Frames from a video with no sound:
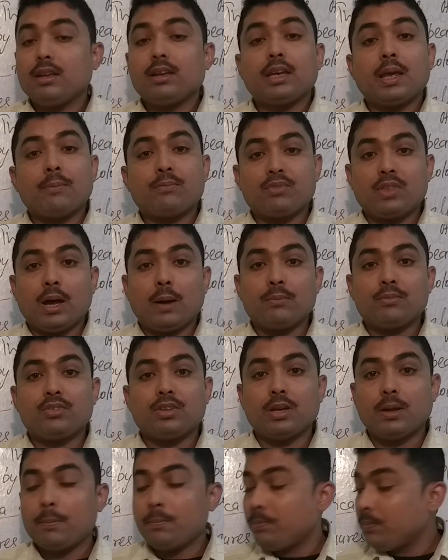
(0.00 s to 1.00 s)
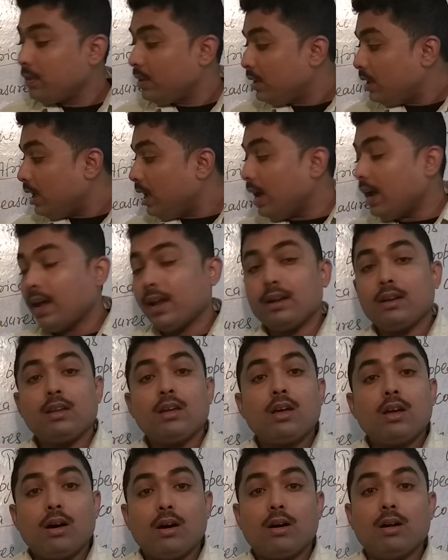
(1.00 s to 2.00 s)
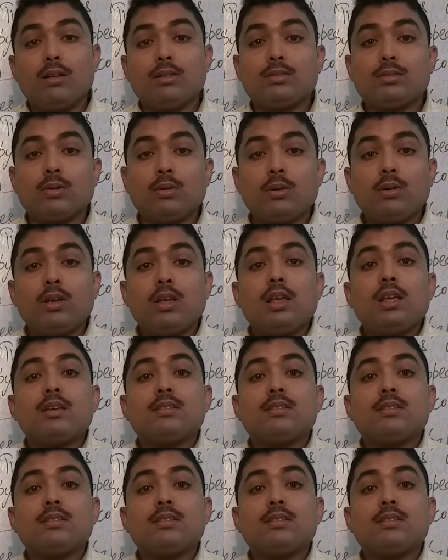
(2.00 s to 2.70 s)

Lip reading: give thumbs up and also